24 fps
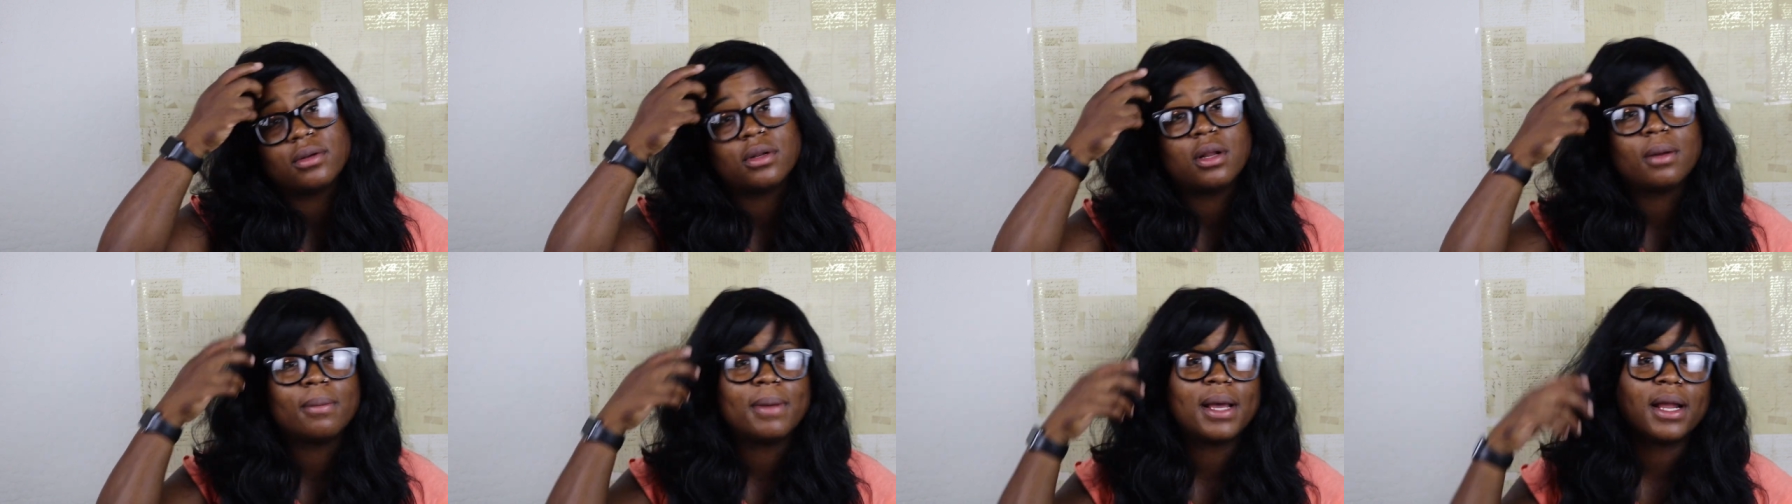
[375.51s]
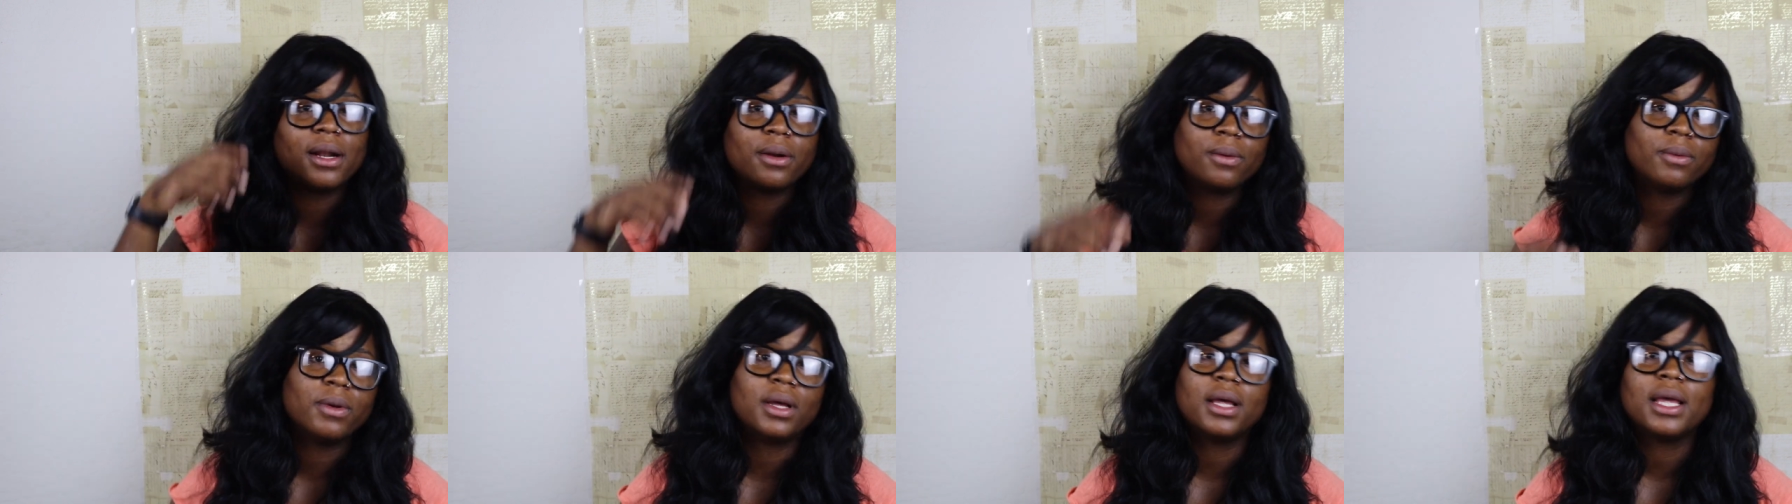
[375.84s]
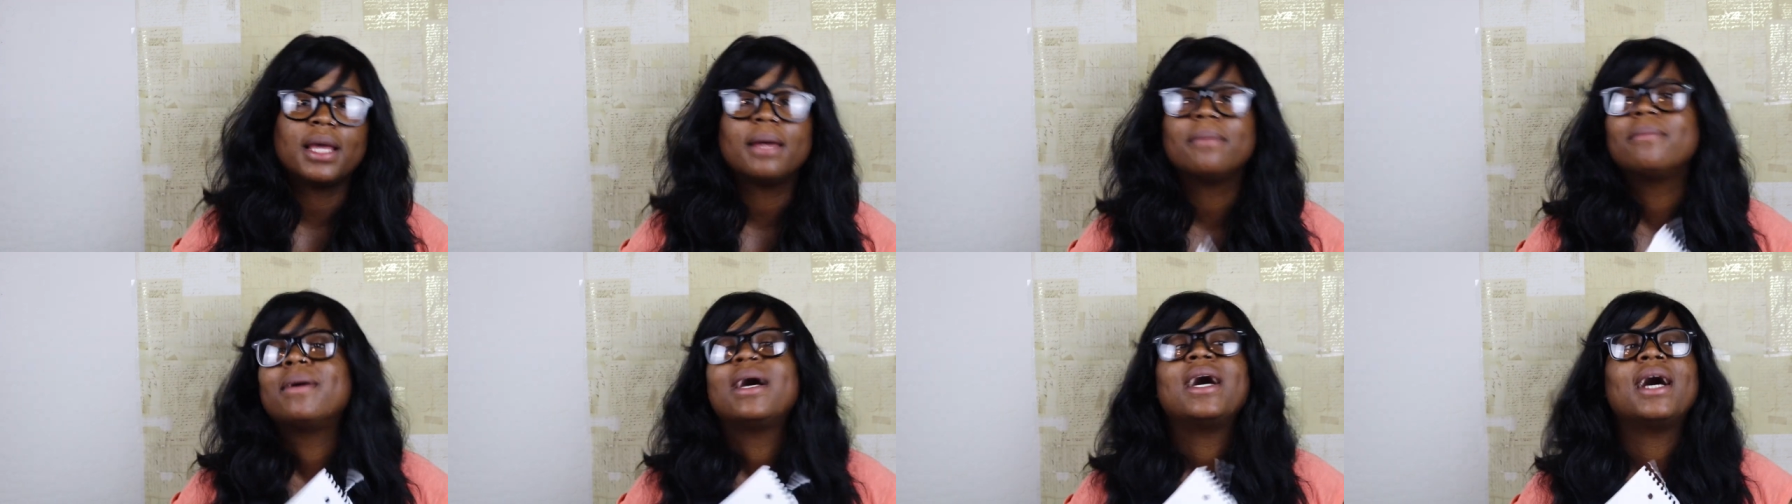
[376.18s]
no matter what.
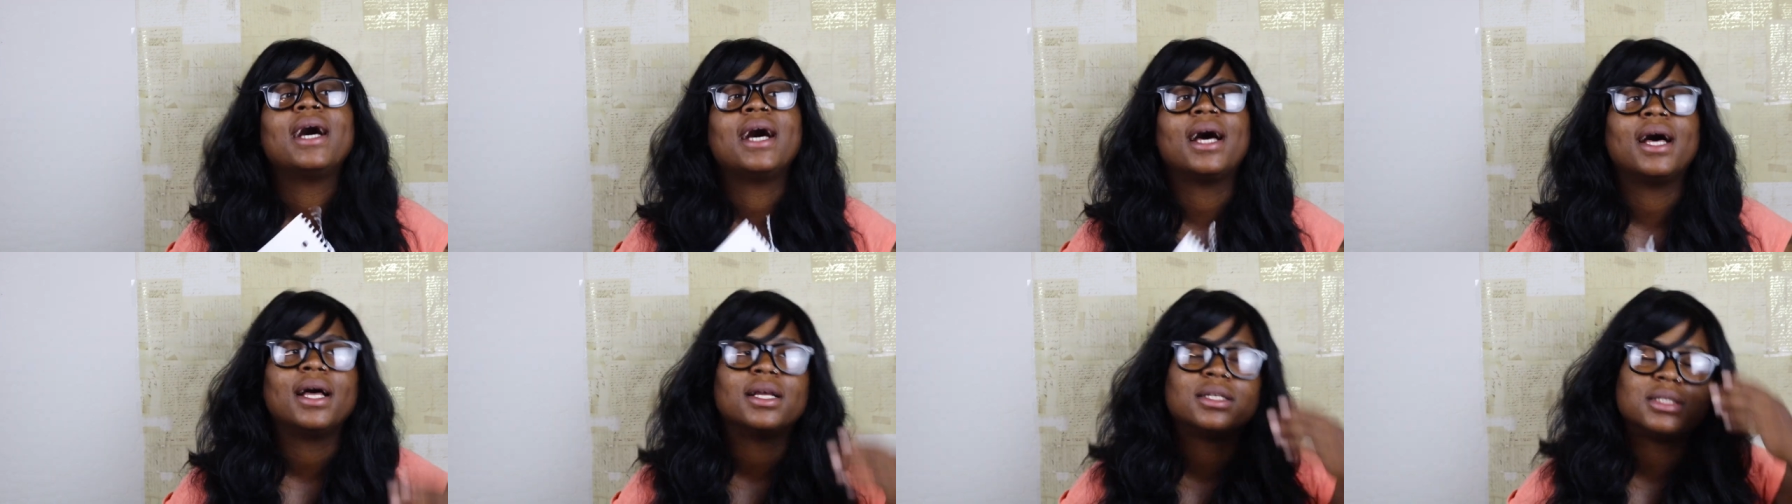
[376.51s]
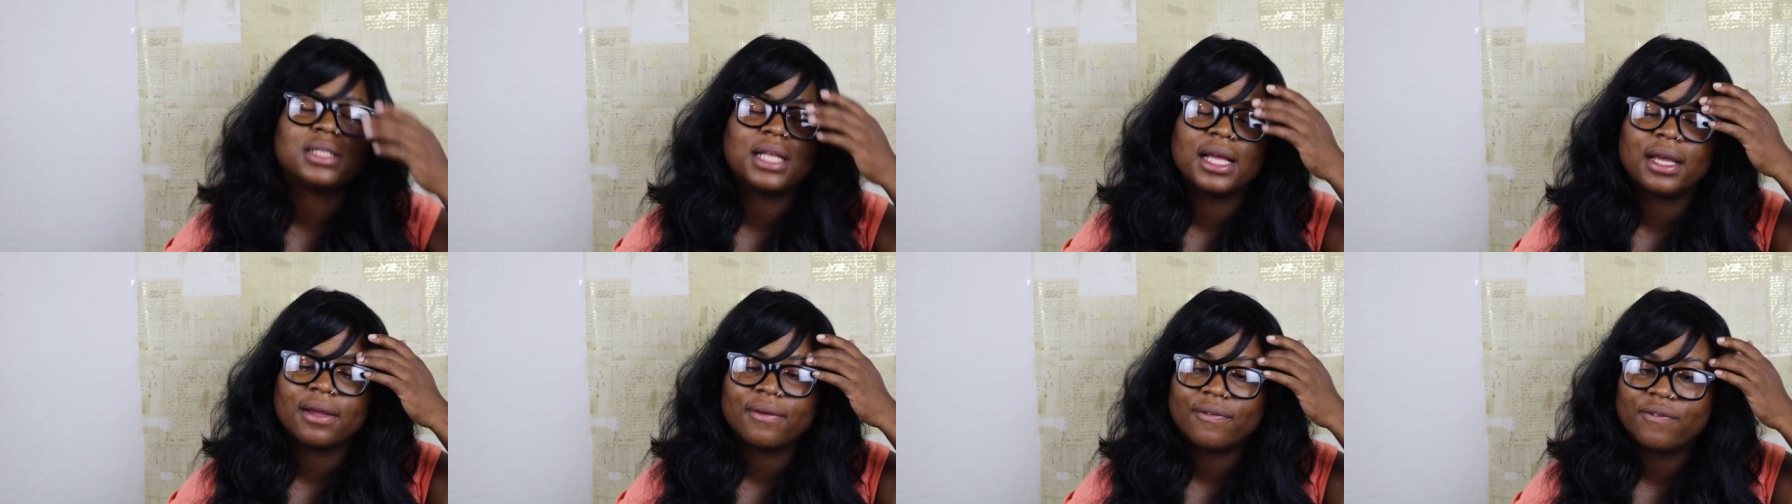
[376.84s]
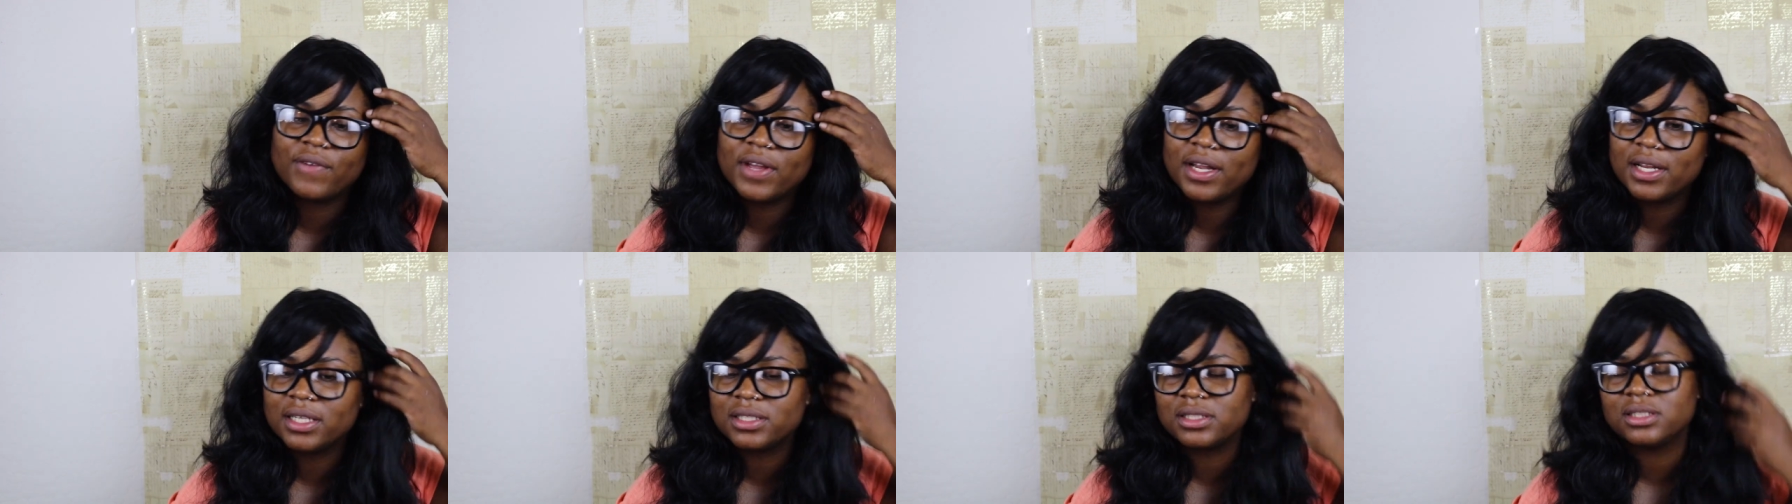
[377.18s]
In my eyes, like,
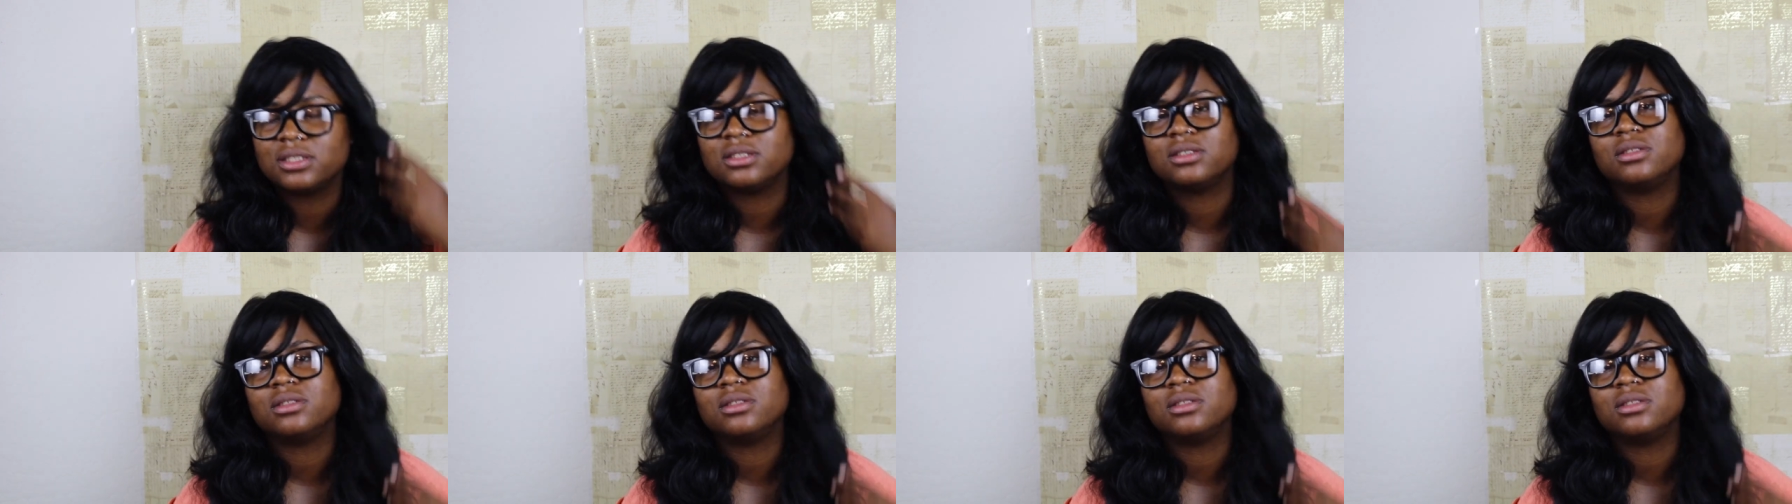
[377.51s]
Phoenix